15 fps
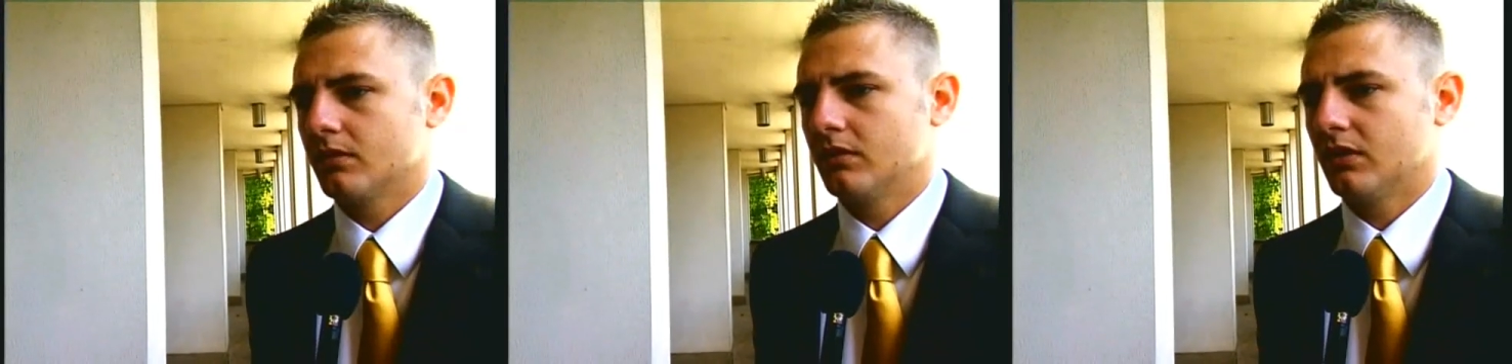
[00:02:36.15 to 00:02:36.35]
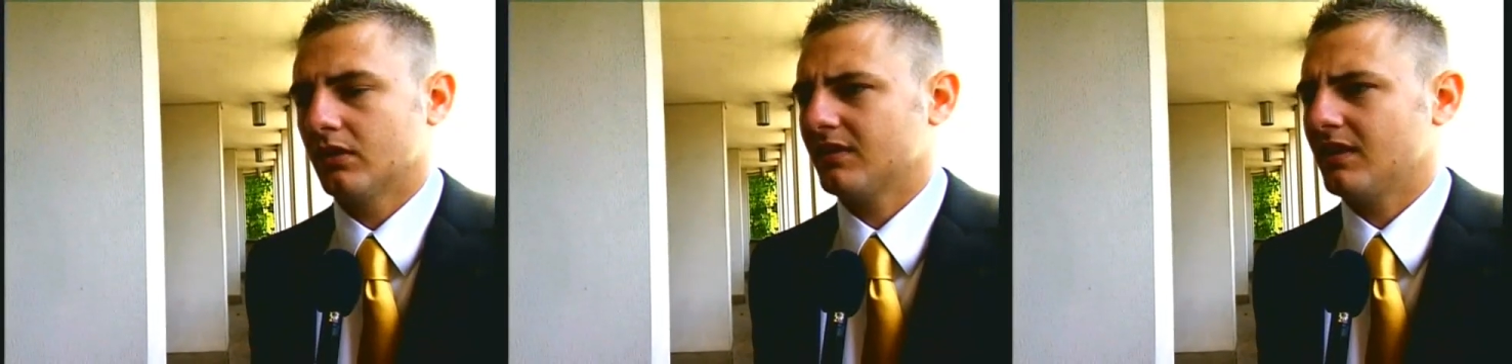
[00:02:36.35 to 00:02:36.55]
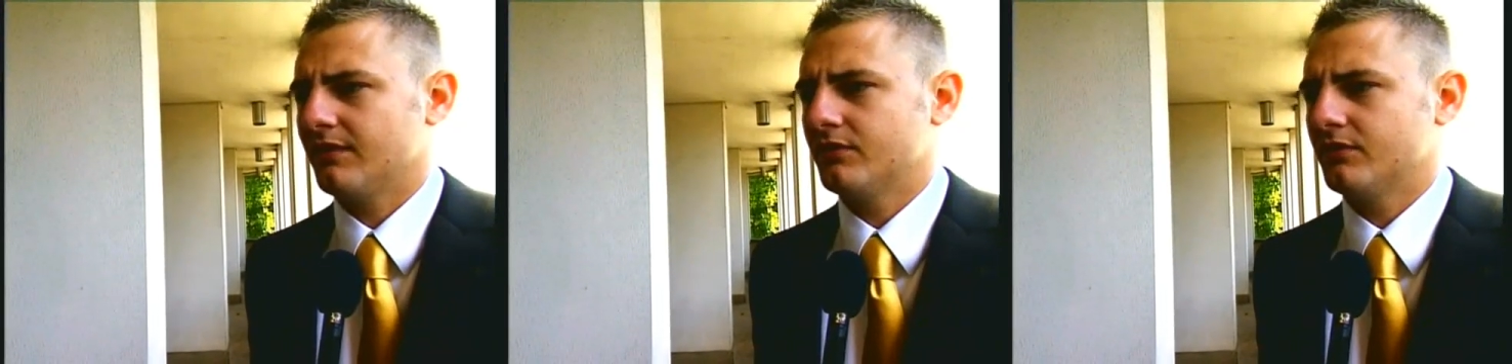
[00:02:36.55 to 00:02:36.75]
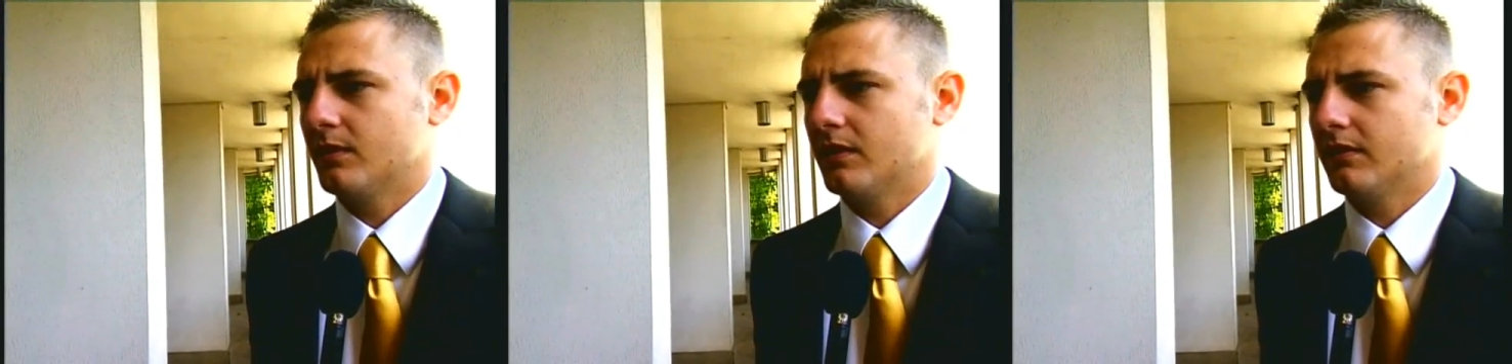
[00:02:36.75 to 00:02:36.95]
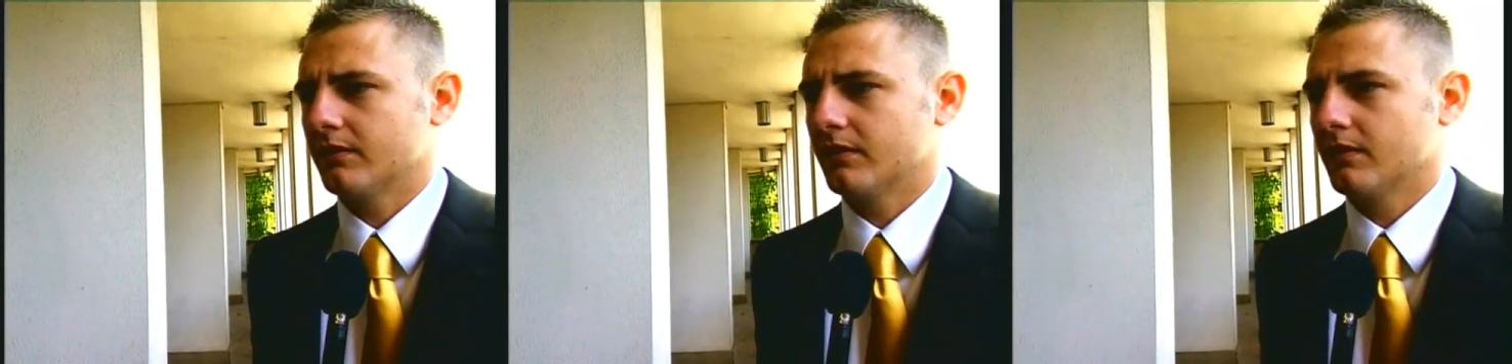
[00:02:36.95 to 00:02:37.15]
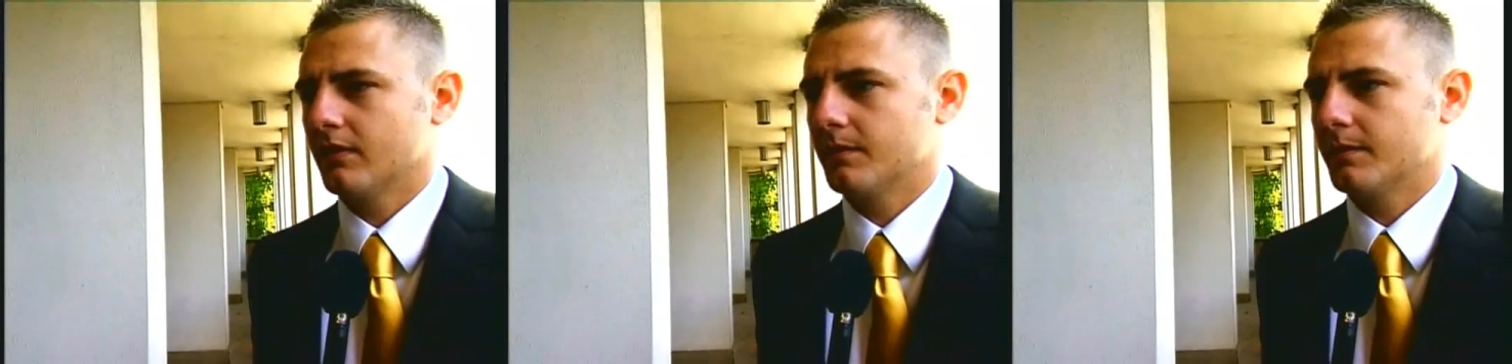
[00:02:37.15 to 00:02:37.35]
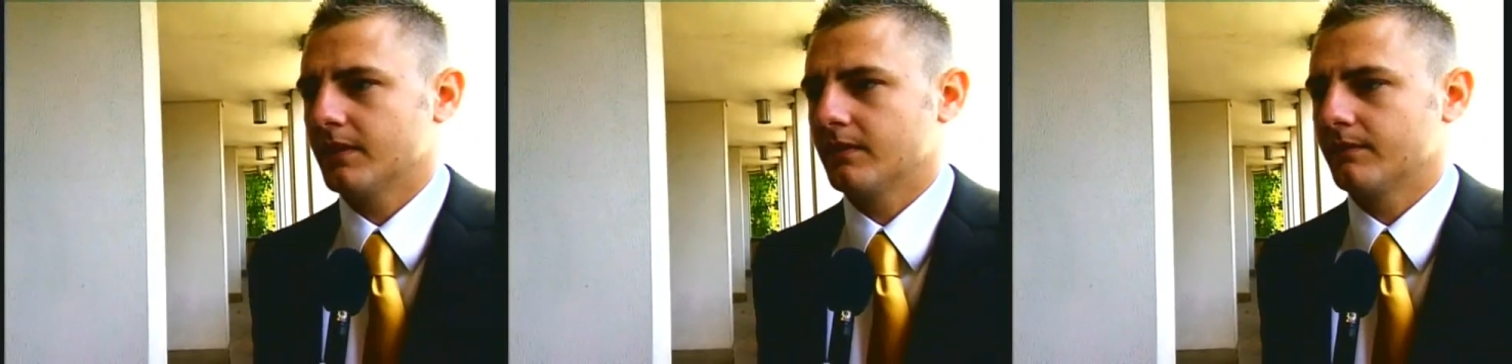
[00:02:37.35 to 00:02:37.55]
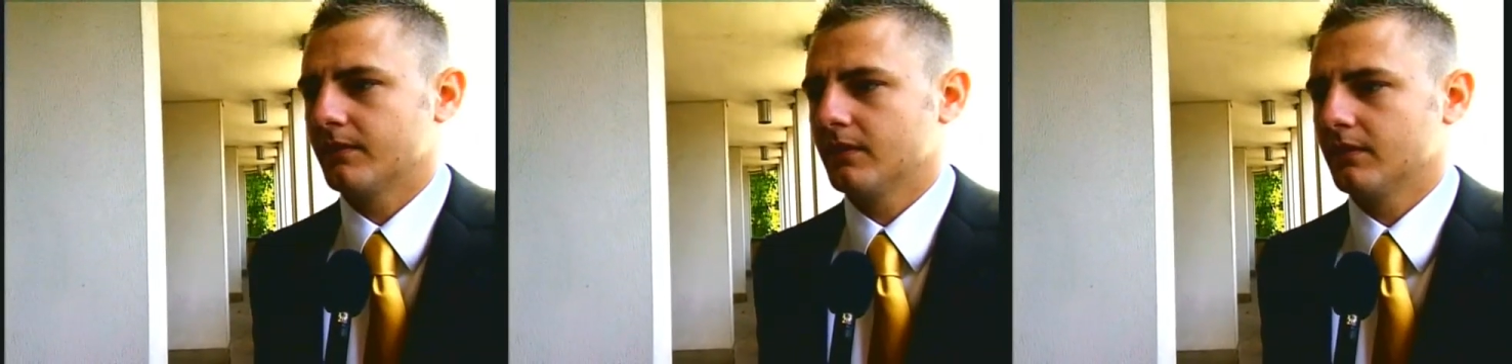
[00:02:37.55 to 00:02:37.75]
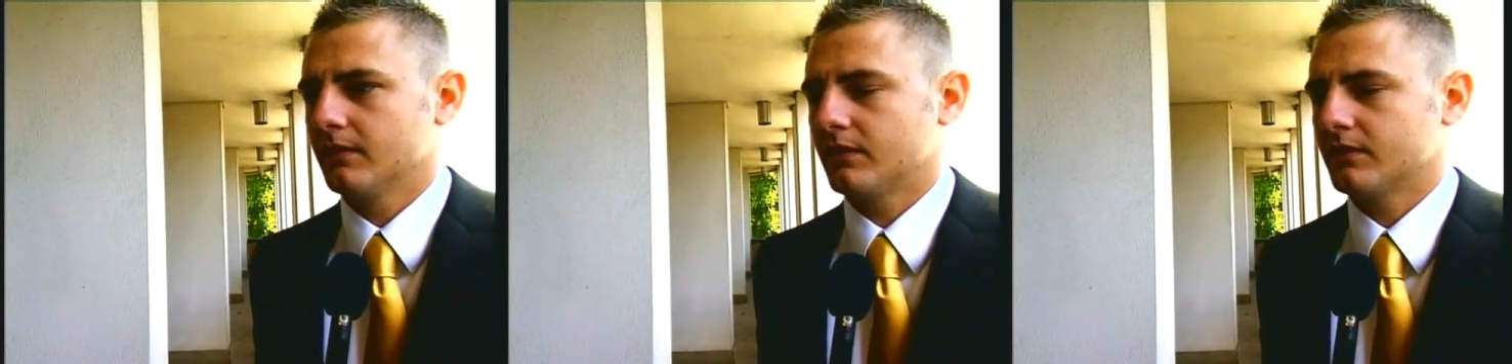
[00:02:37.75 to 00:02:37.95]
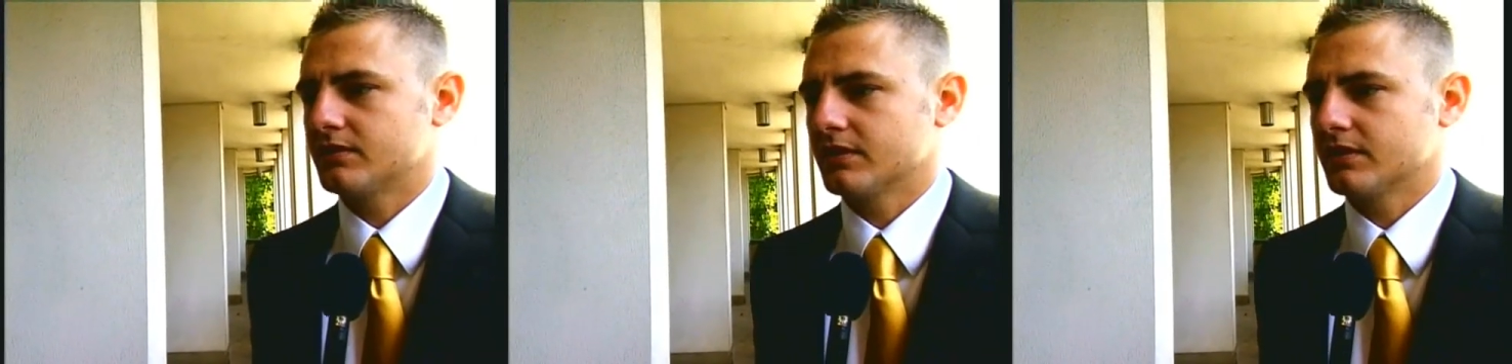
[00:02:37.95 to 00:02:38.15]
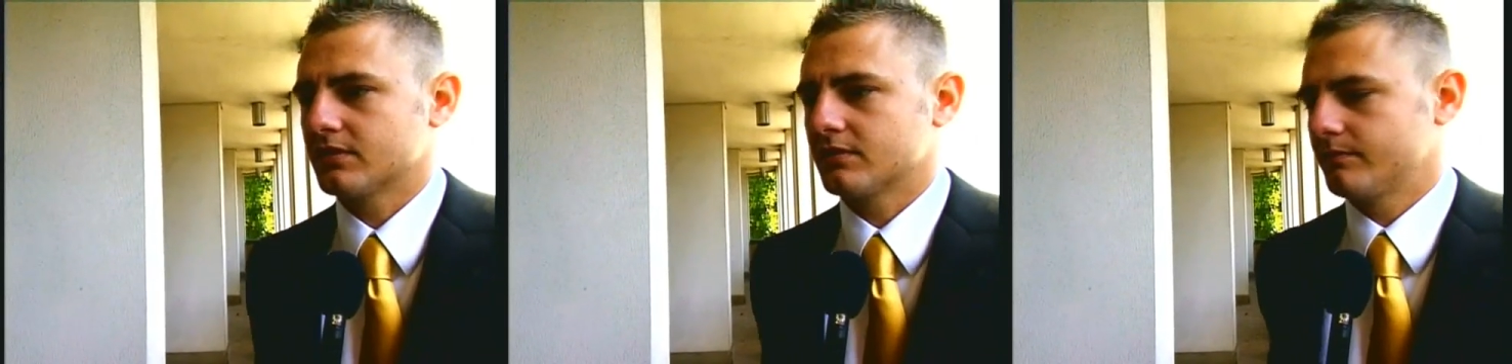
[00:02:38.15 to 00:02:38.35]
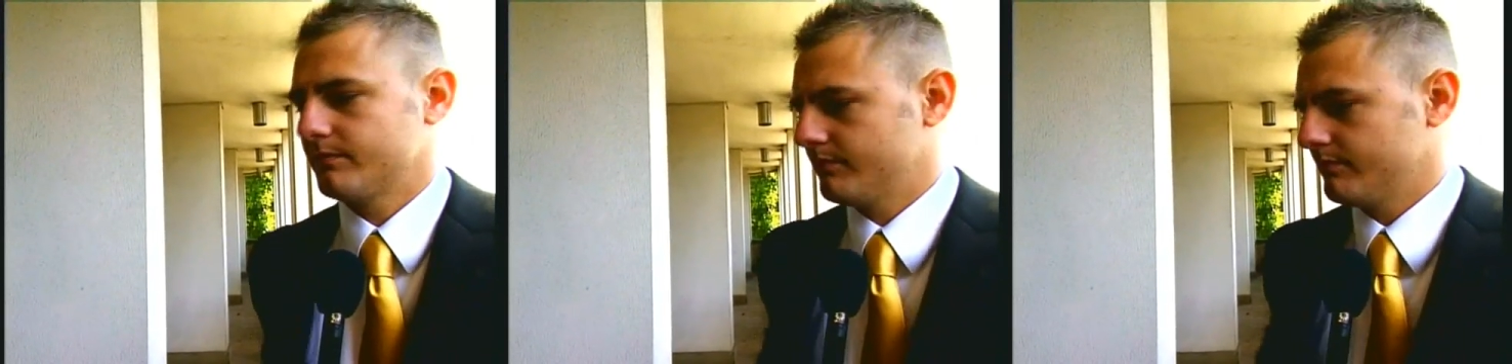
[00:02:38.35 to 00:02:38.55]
looked after well, you know what I mean, not just